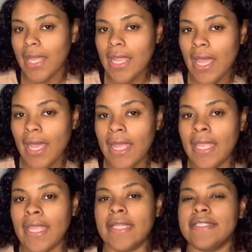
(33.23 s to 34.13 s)

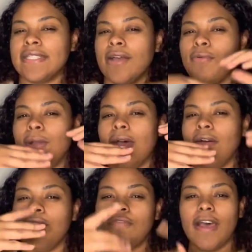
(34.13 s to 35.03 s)
height is
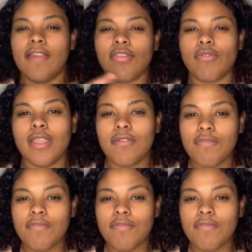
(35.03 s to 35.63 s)
around 5'3",